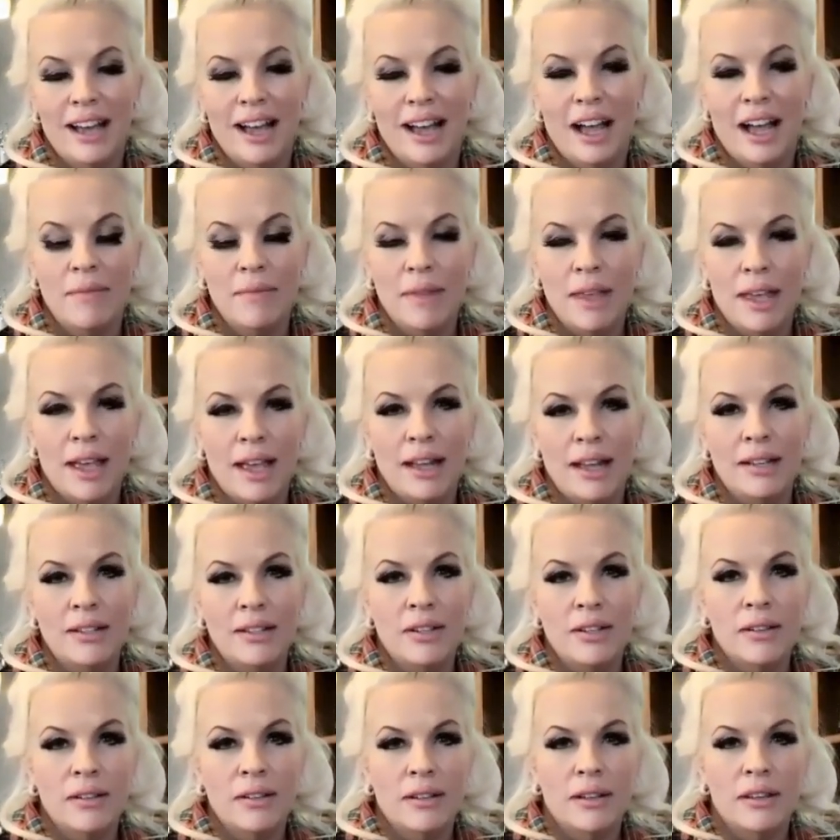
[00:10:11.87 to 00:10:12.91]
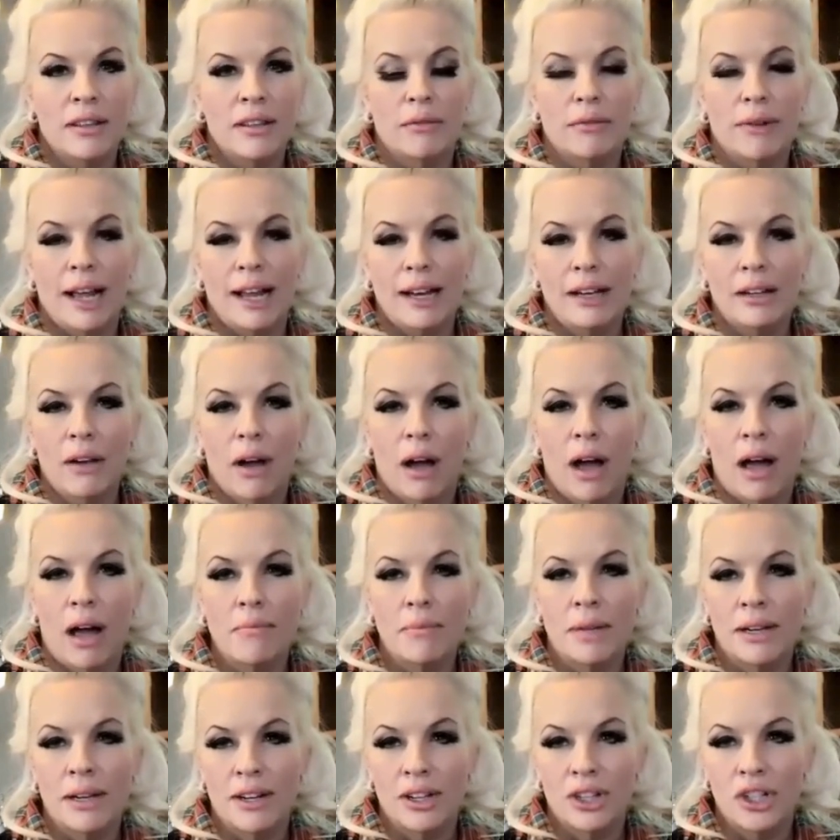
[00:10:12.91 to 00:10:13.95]
And the Red
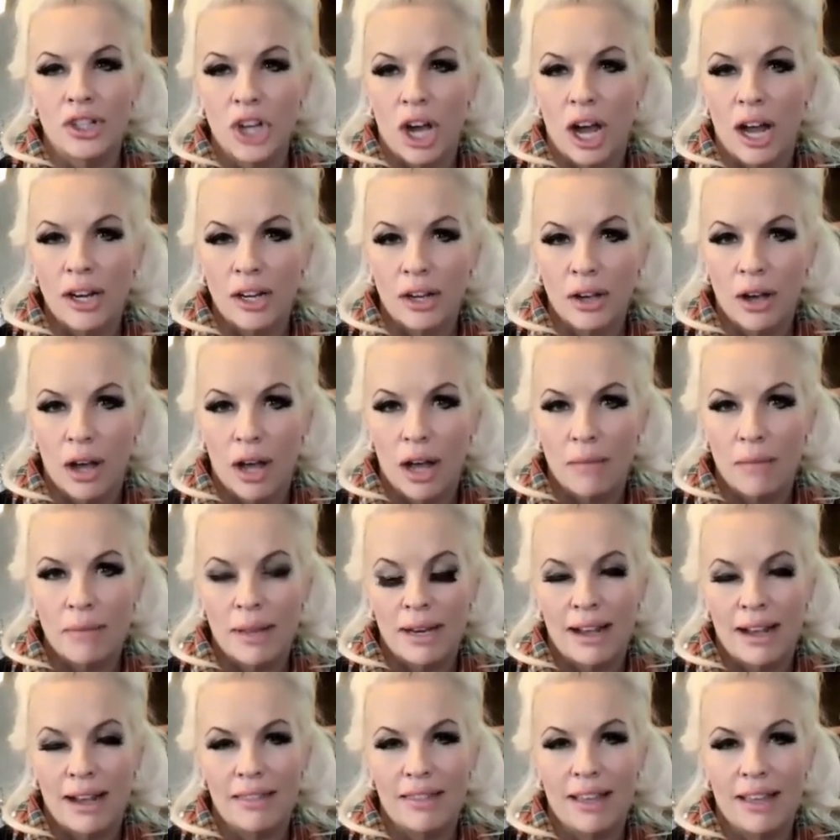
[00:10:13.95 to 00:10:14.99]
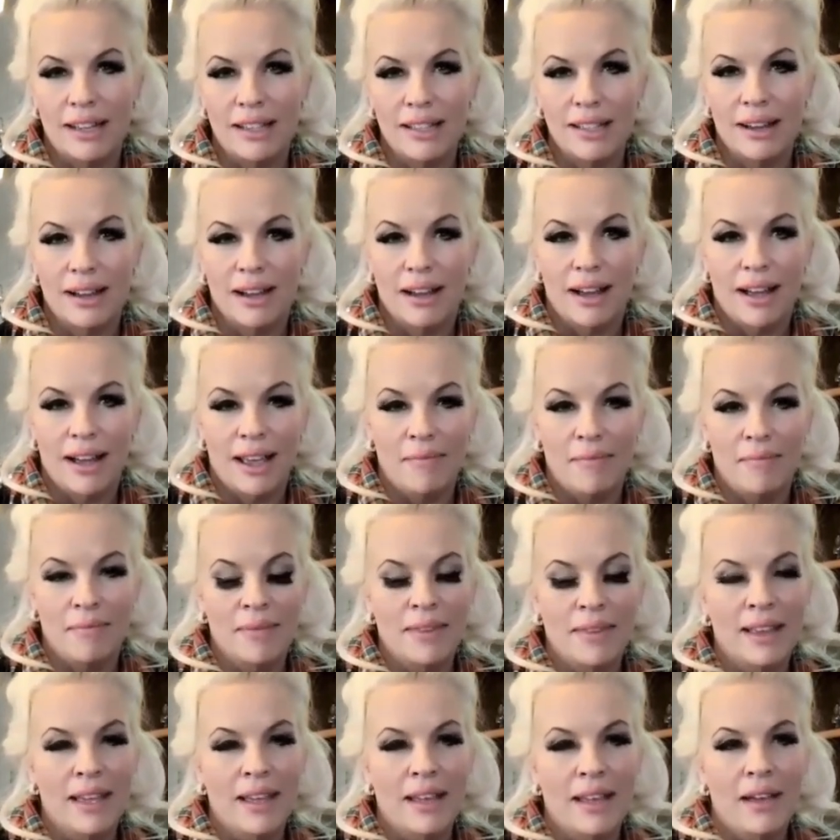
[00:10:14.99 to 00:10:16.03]
Common, or John Common at that time,
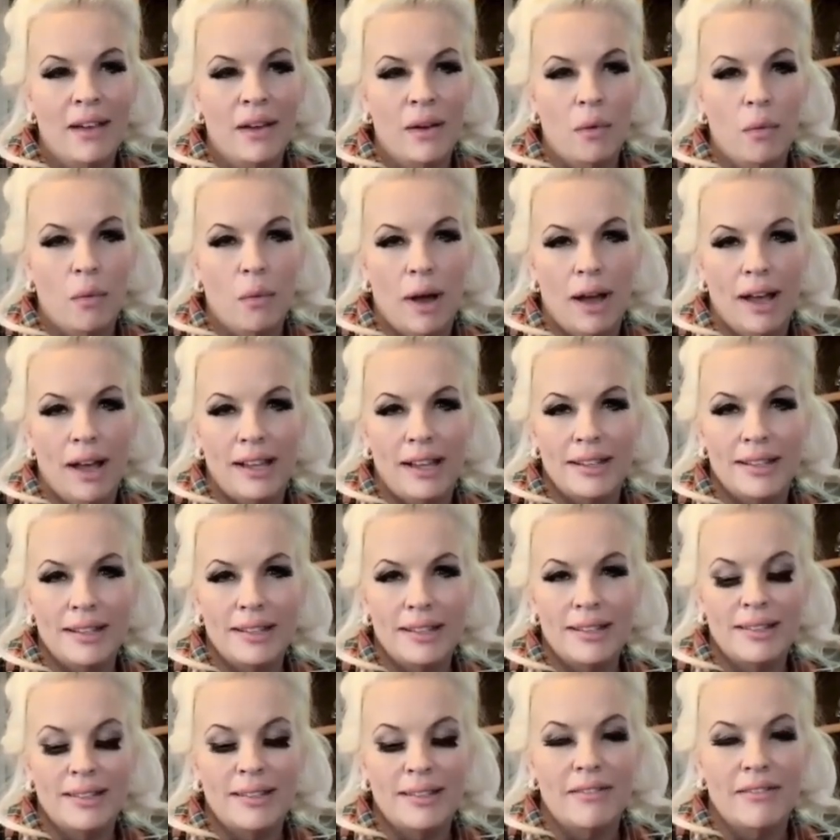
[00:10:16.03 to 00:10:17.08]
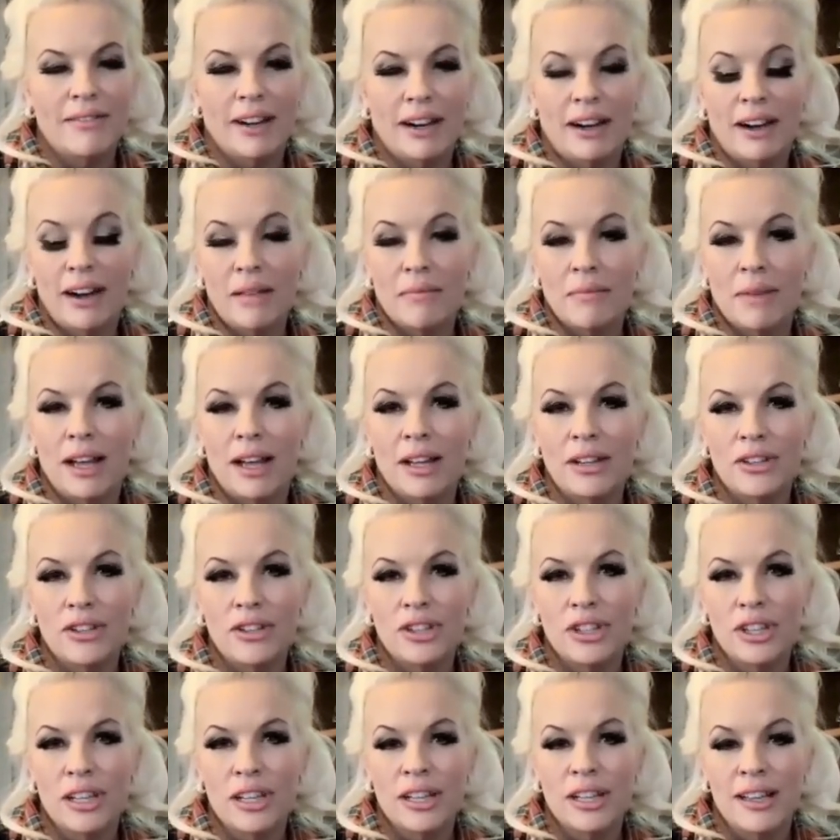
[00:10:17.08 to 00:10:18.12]
was very
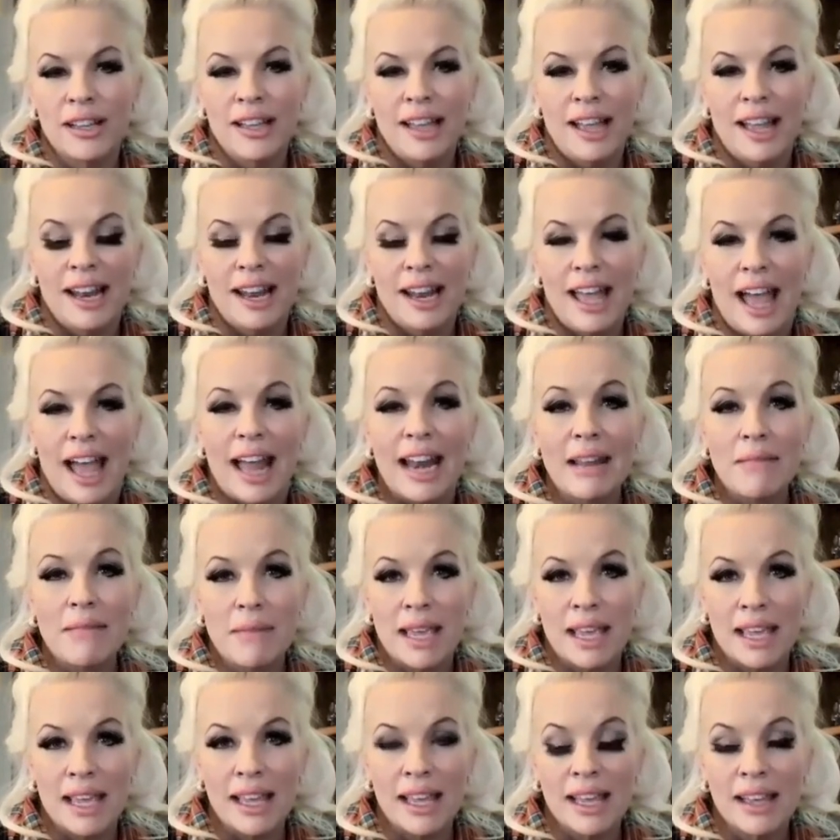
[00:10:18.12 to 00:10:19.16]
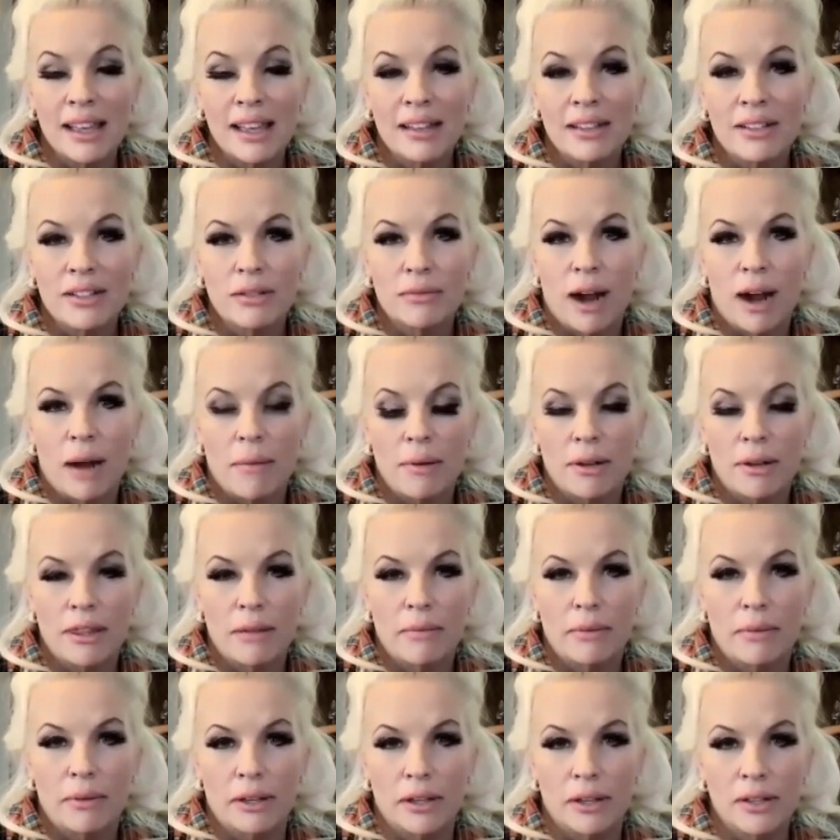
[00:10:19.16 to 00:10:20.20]
much an enemy to Robert the
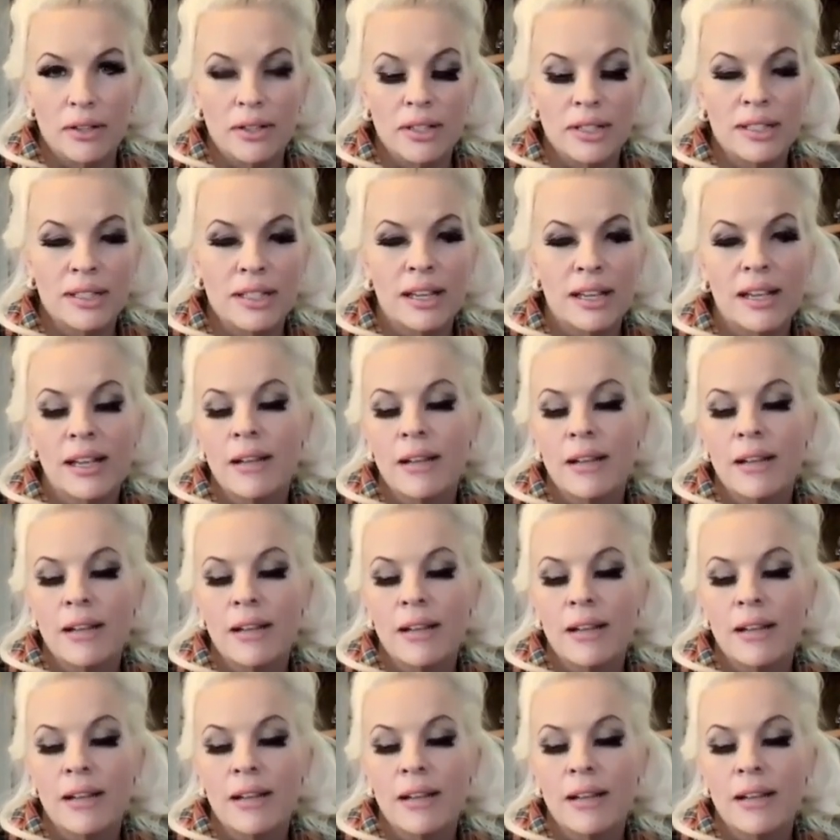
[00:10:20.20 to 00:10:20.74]
Bruce.